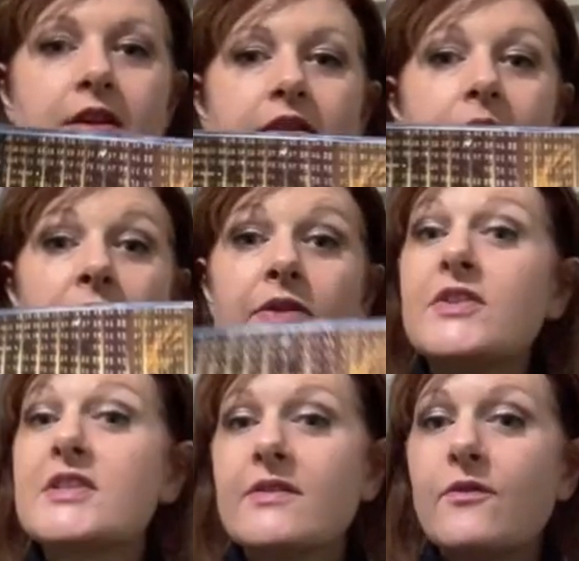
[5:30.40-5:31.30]
For the month of
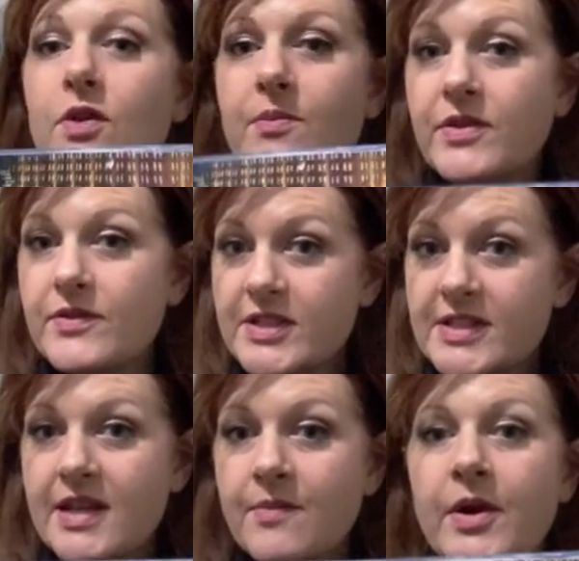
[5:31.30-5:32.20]

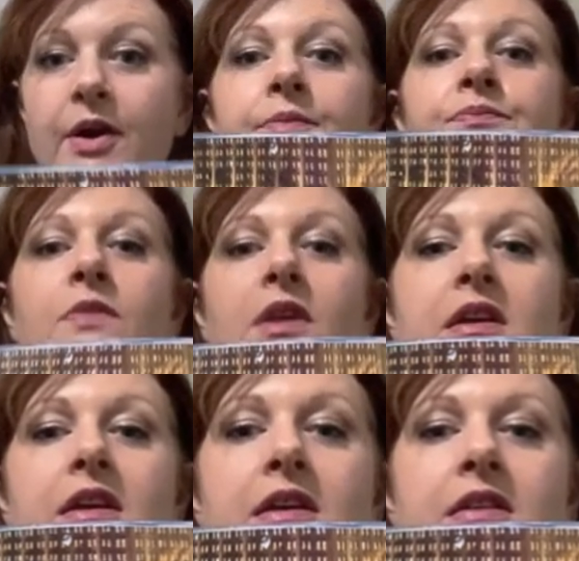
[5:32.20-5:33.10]
December,
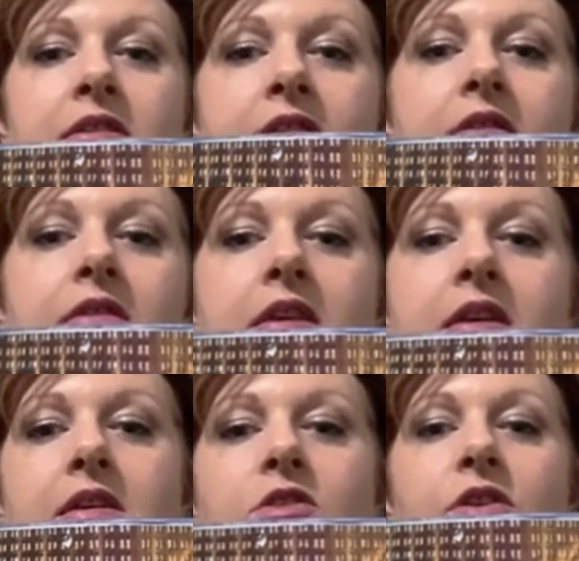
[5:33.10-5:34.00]
it's
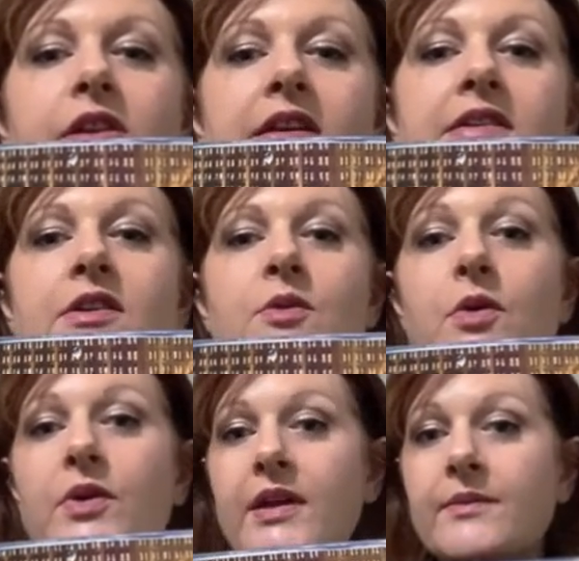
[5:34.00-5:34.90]
the tree lighting
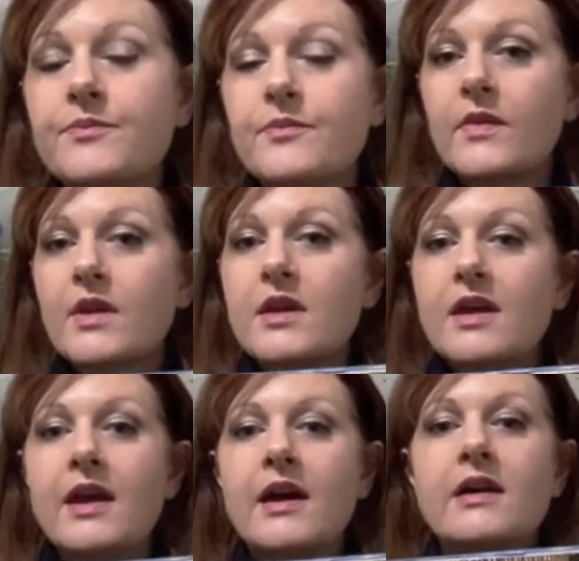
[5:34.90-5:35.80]
ceremony
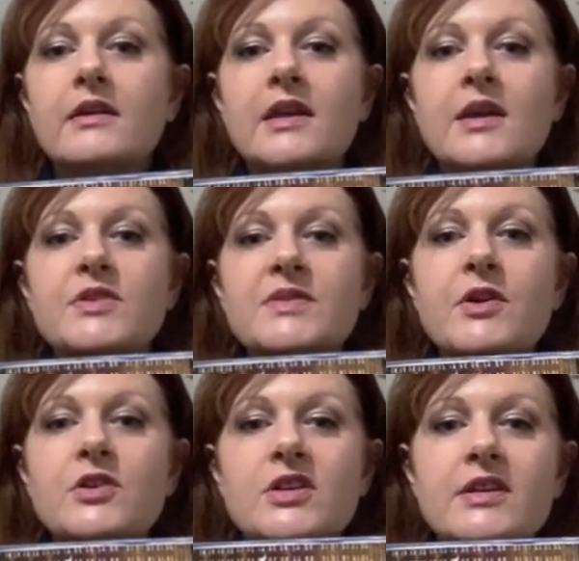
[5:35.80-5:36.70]
at Campus
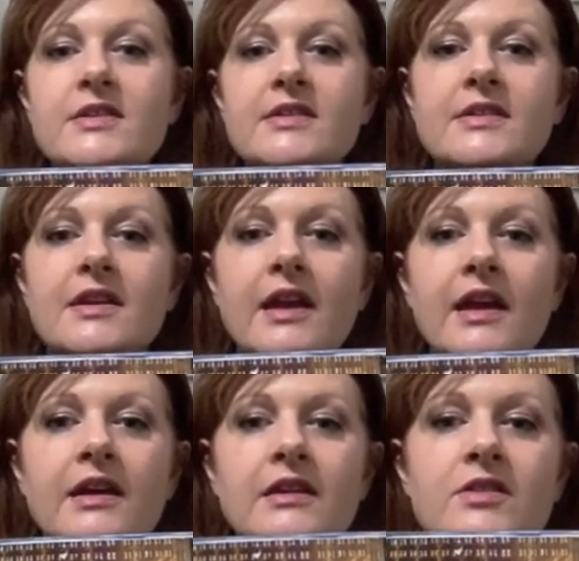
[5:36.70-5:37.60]
Martius,
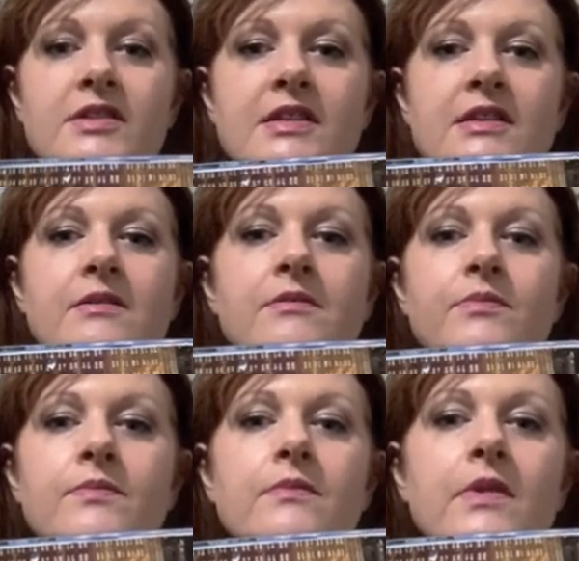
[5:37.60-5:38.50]
and you can see the
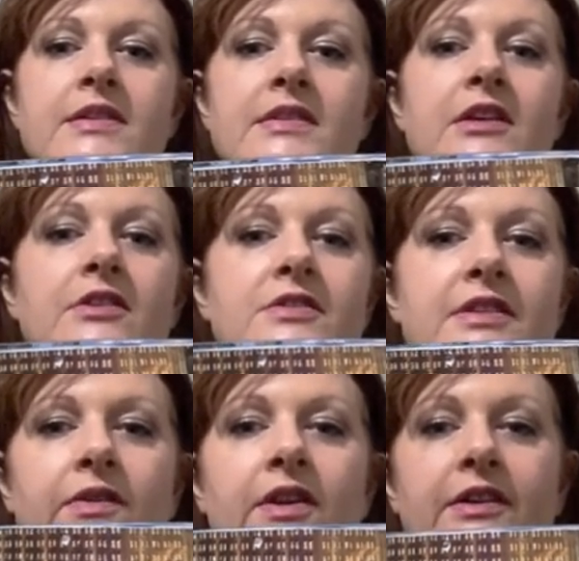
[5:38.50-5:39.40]
ice skaters
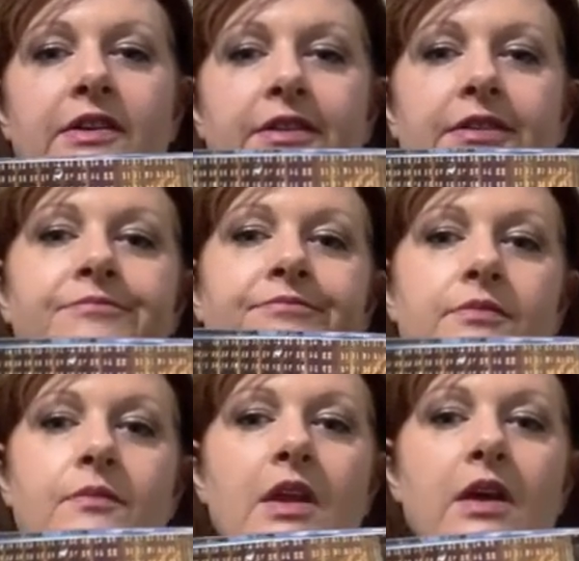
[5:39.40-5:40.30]
down there and
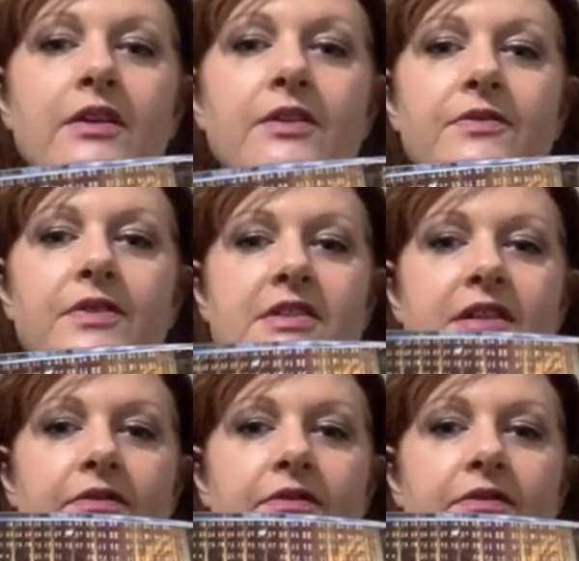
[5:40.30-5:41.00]
all that other fun stuff.